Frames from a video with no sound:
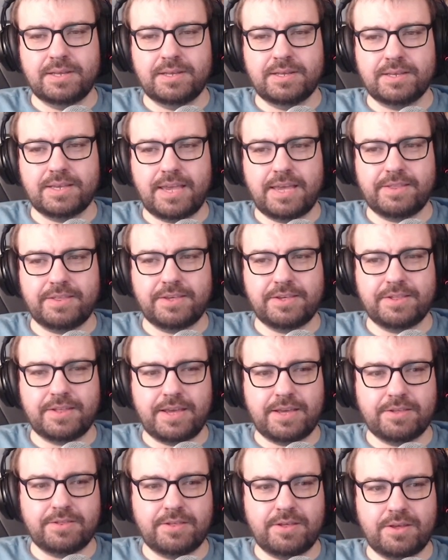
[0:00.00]
Kaylee
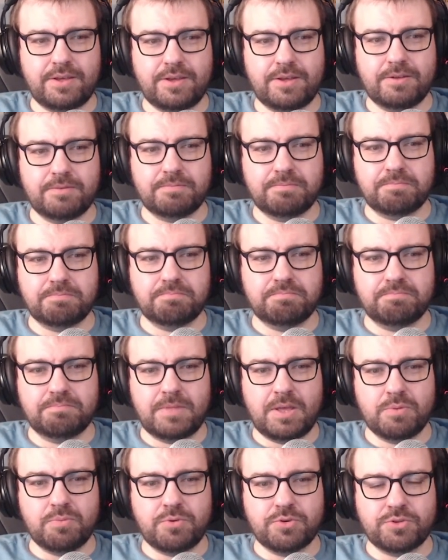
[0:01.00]
states that
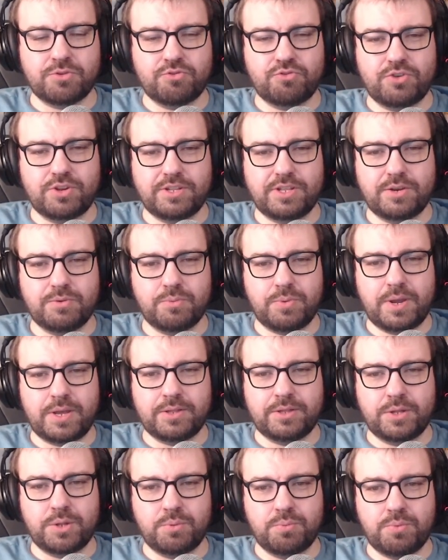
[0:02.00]
it wasn't treated
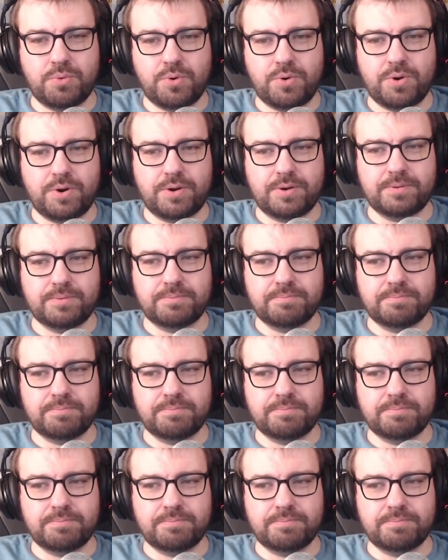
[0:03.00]
well in the war,